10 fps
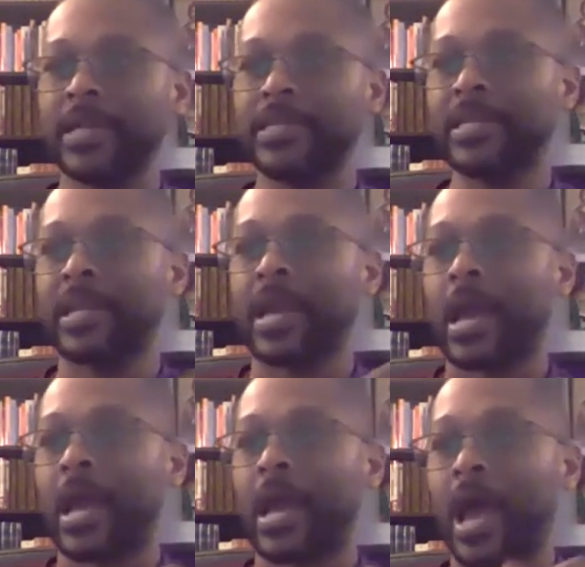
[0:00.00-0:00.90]
Indeed,
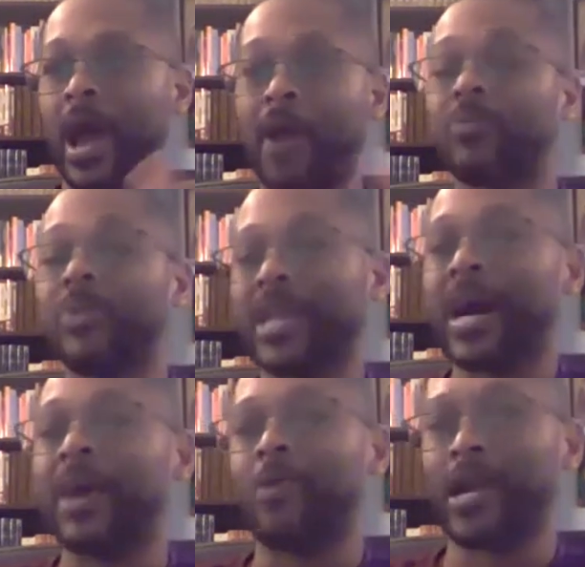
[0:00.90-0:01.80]
how can
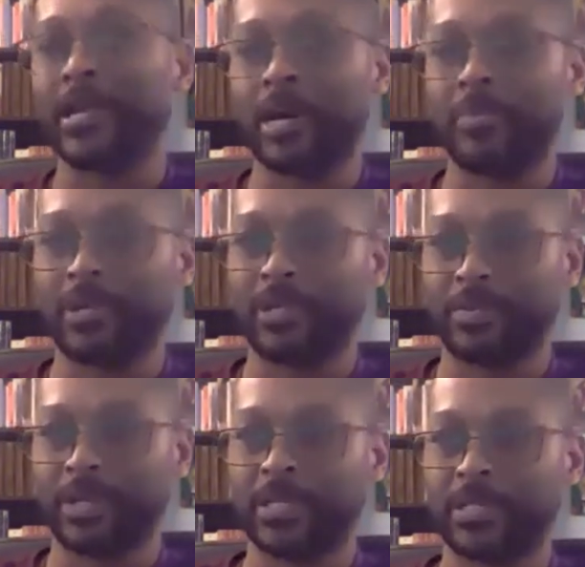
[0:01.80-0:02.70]
we not wind up in
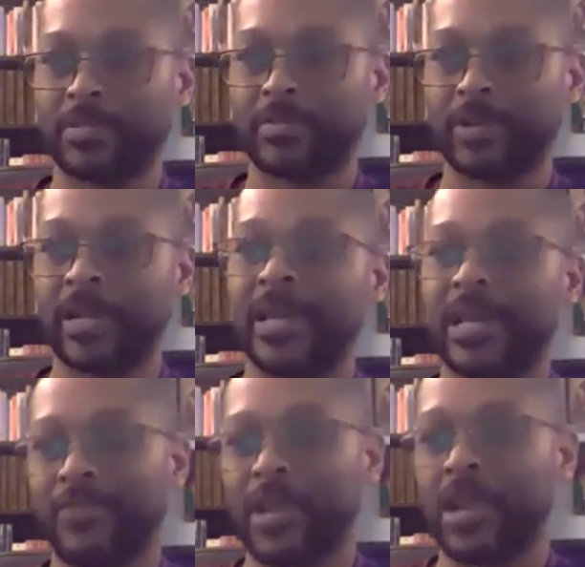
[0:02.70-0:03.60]
this place, right?
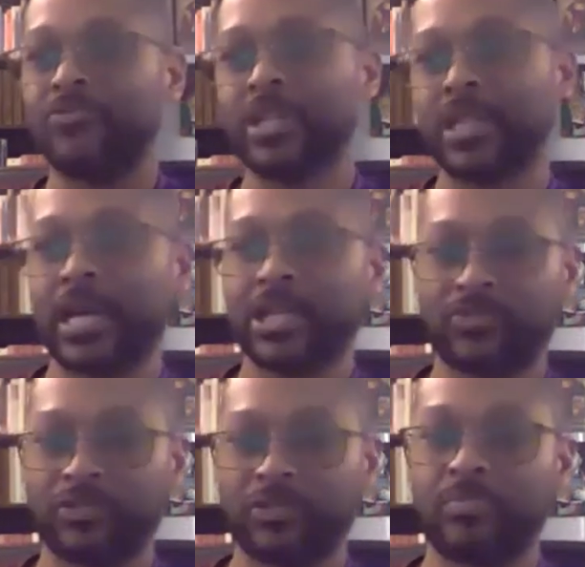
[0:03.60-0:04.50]
If every
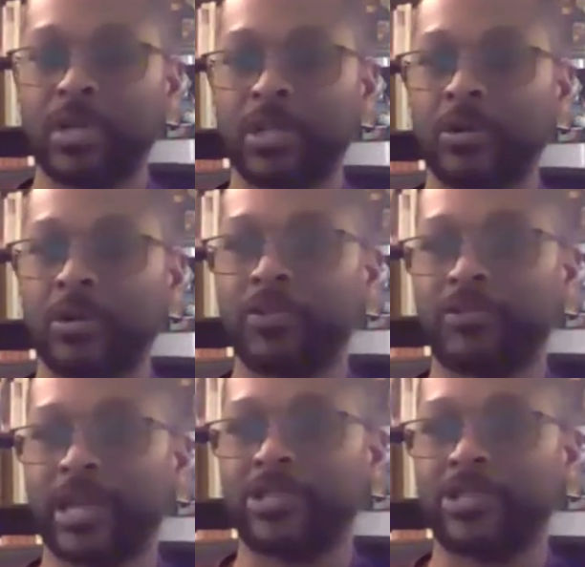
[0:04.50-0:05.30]
classroom below the